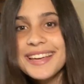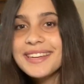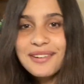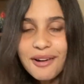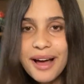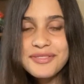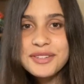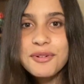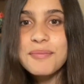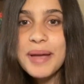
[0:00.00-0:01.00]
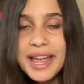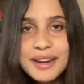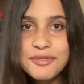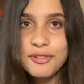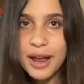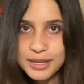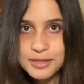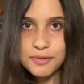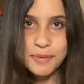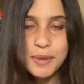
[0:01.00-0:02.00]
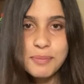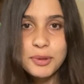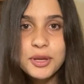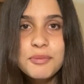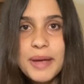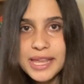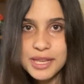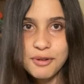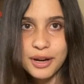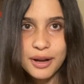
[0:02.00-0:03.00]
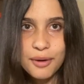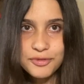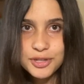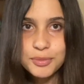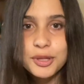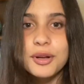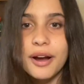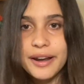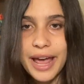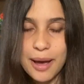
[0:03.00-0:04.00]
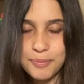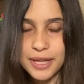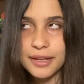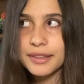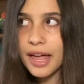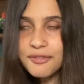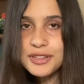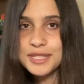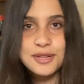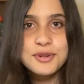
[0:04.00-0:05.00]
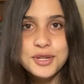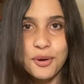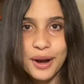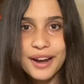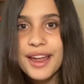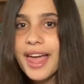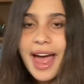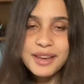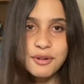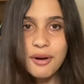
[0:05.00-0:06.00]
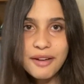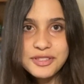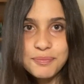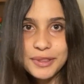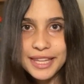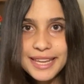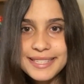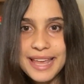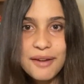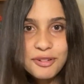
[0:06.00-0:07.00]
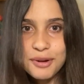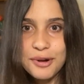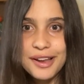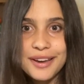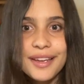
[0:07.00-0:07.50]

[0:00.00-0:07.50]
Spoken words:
You don't have to remain friends with people who make you uncomfortable or unhappy. Life is too short, and you don't have to please everyone.